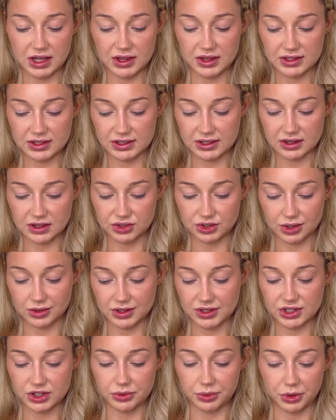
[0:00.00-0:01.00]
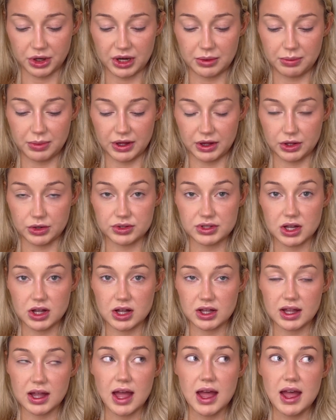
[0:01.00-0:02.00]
This is the Charlotte Tilbury Pillow Talk.